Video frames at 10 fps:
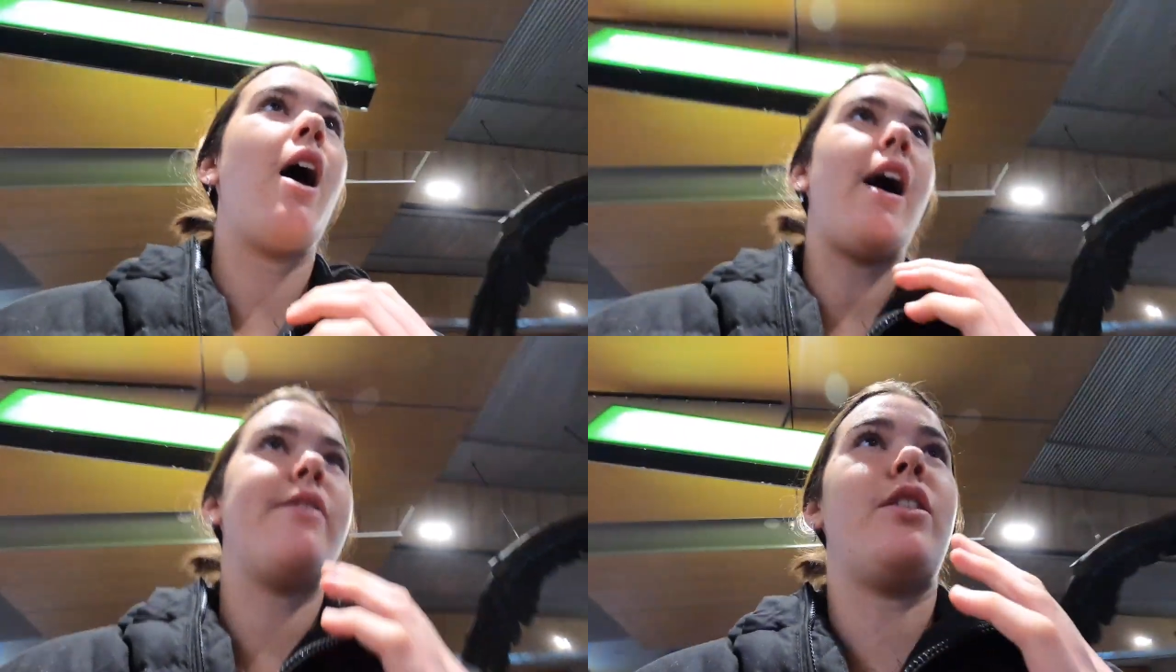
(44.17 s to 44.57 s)

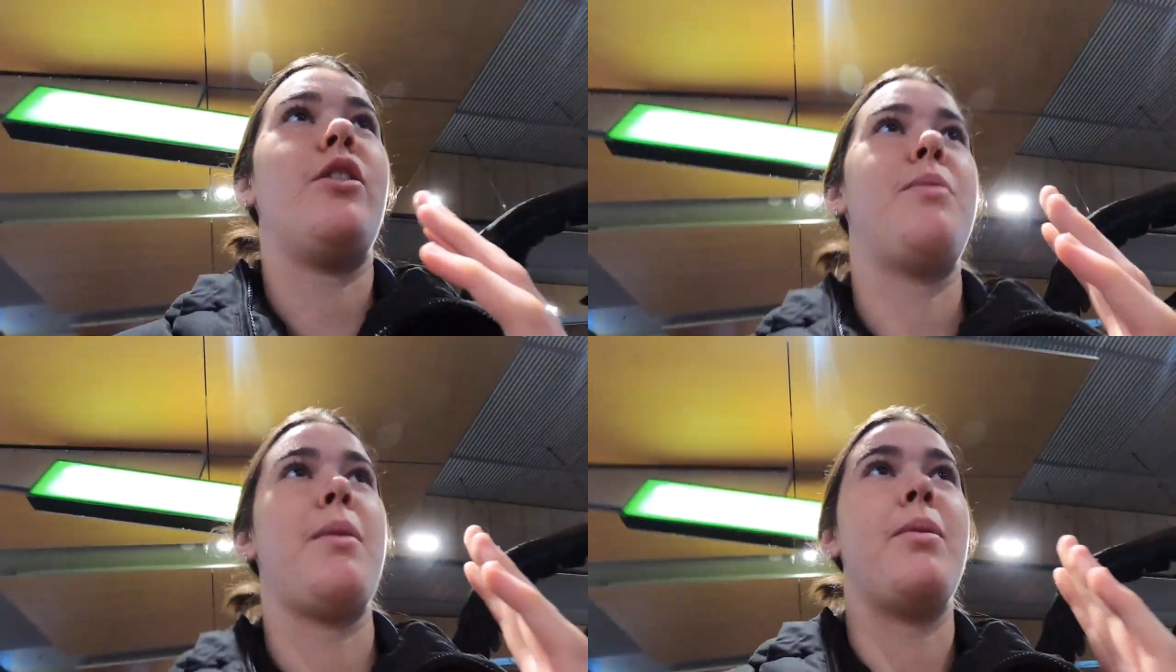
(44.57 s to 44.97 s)
I
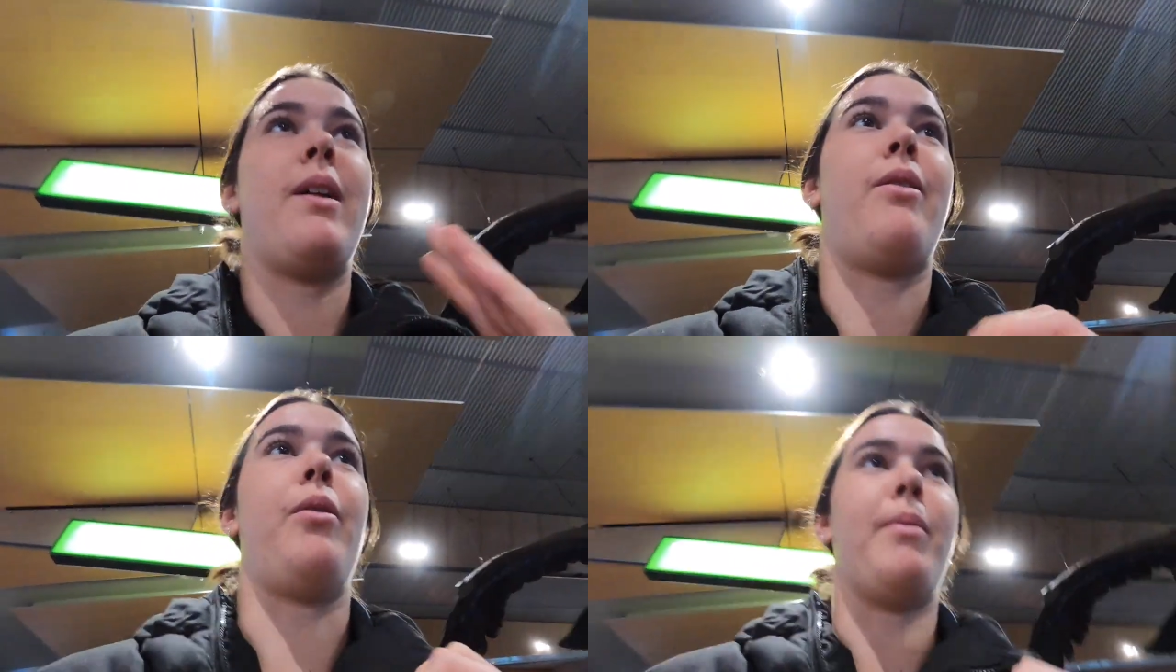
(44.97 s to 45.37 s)
followed people
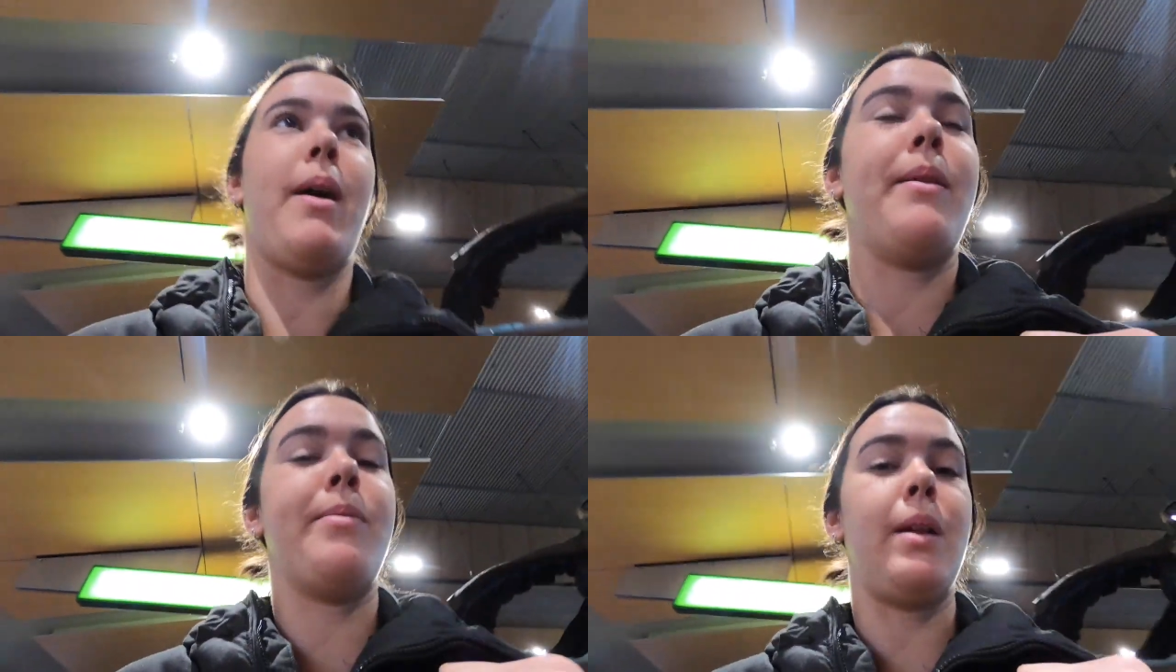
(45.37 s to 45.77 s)
that were on
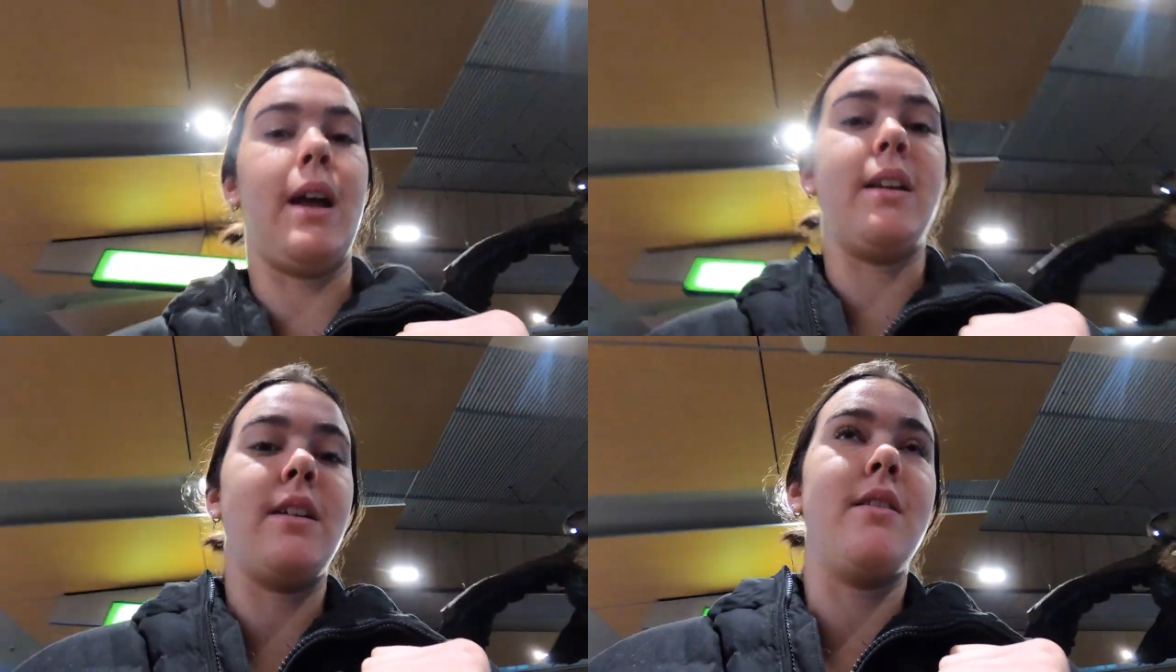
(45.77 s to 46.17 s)
my
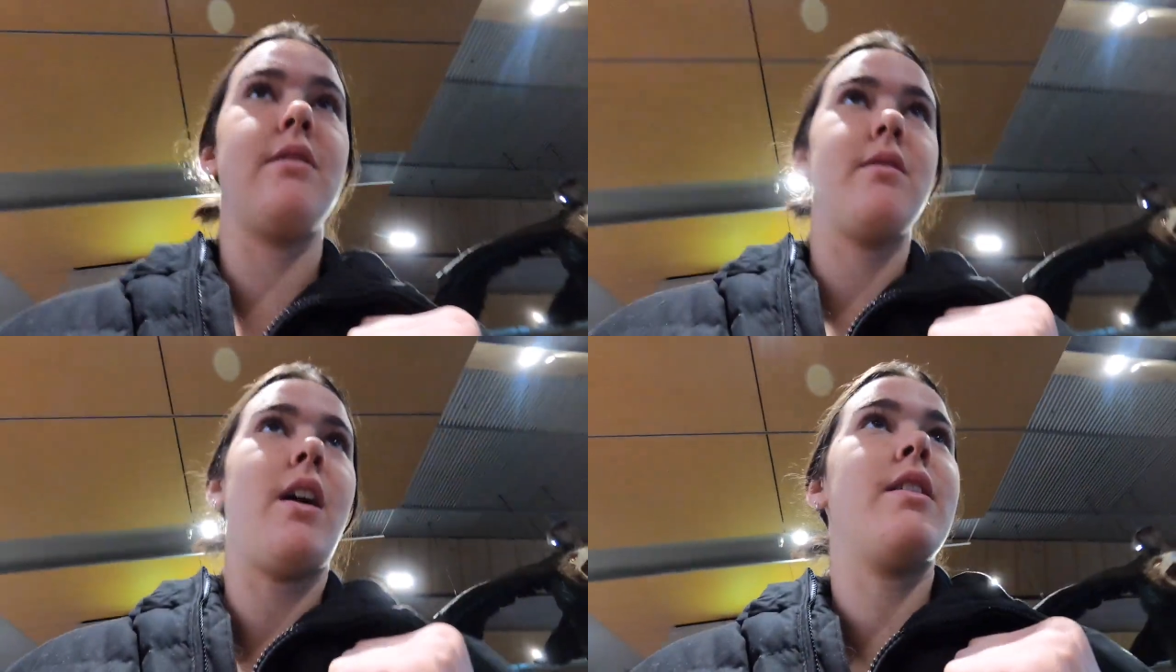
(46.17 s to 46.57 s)
plane, and
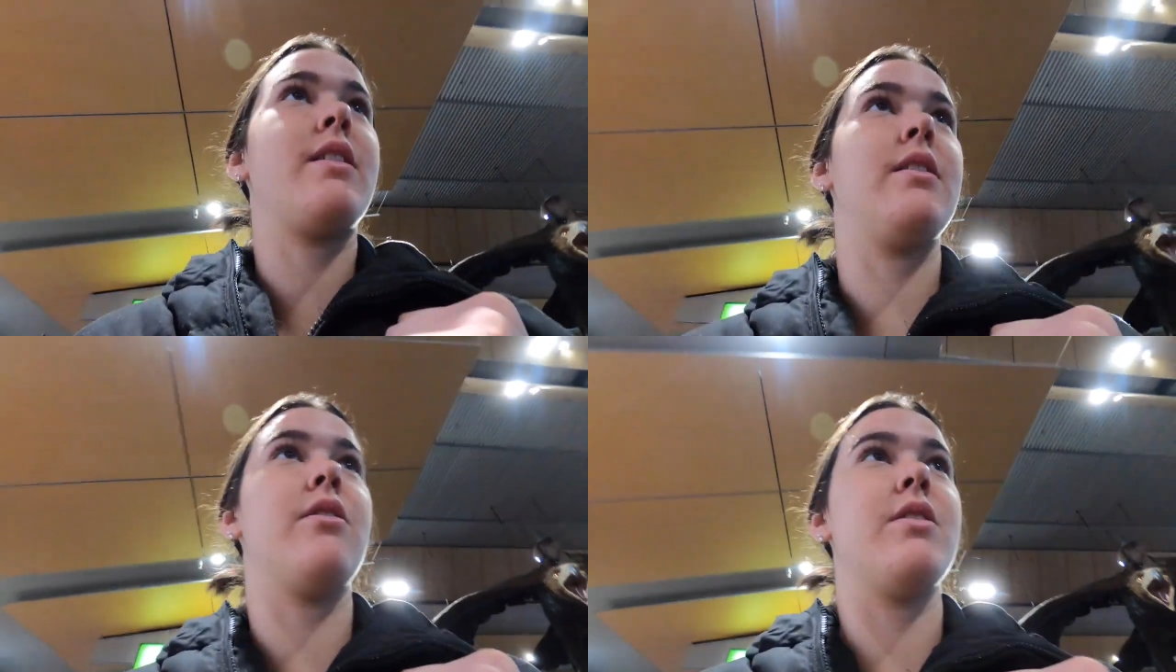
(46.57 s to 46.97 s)
I
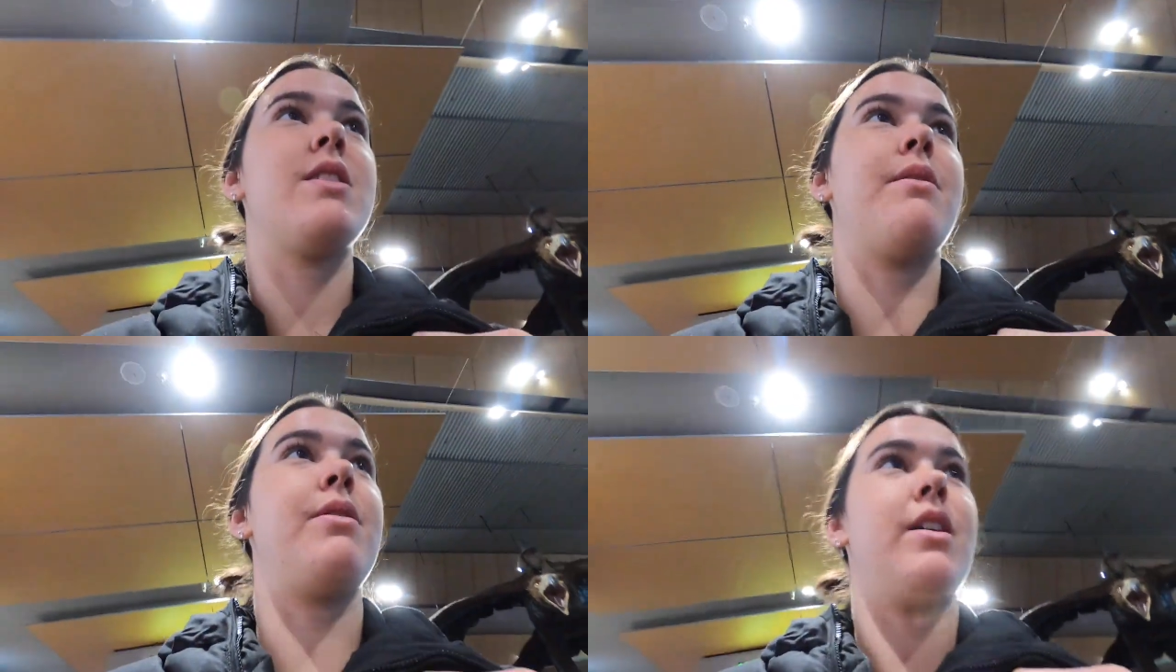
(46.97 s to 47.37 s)
think they're on the
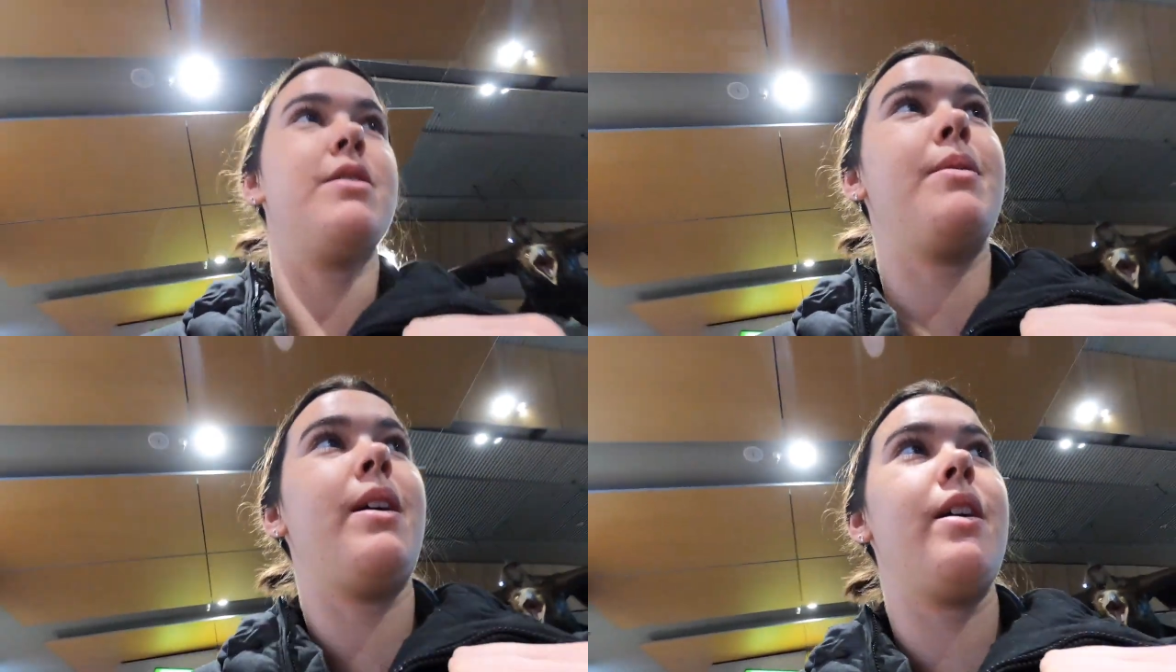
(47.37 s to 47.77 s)
same flight
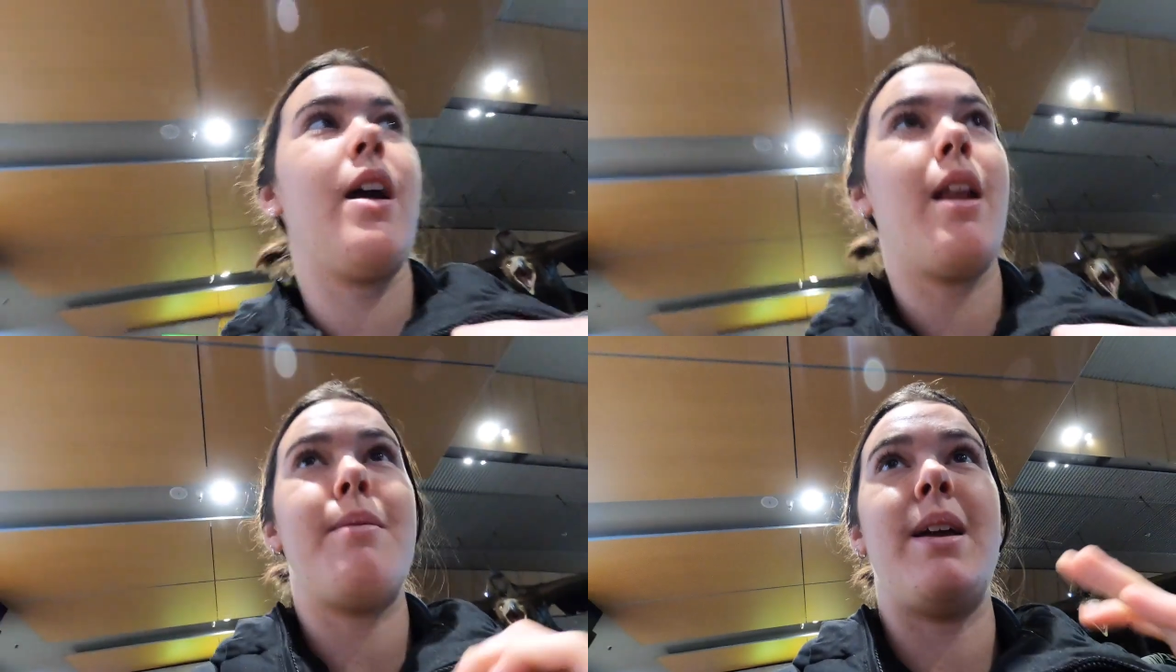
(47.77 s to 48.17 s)
as me,
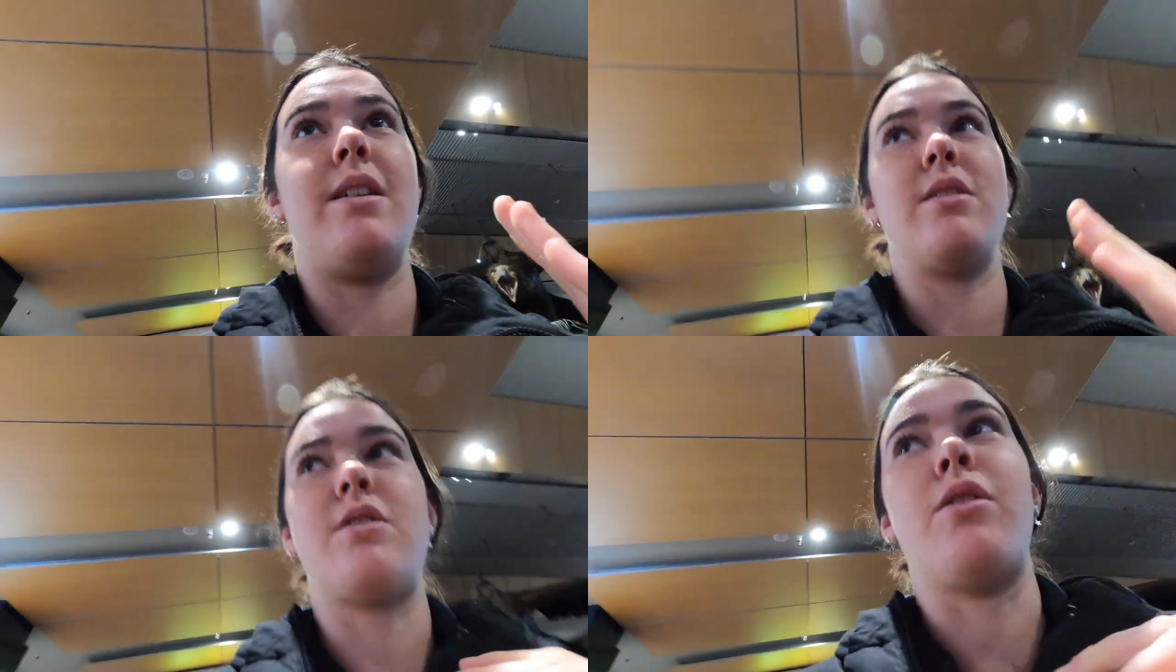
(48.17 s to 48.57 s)
and I made
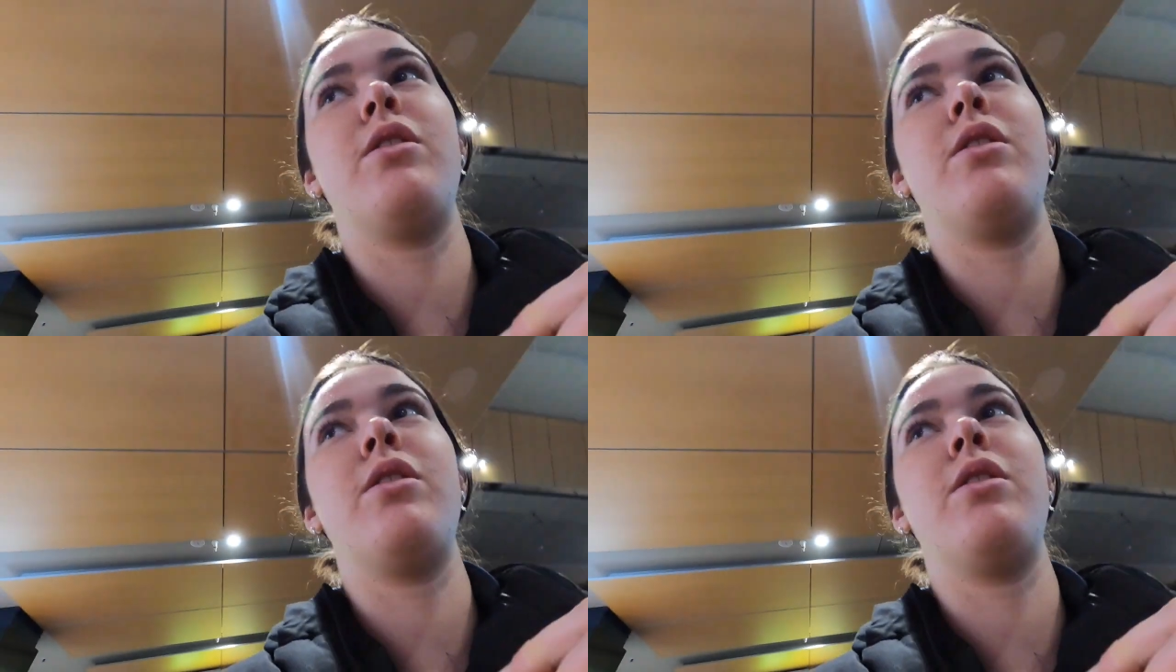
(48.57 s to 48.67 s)
it, so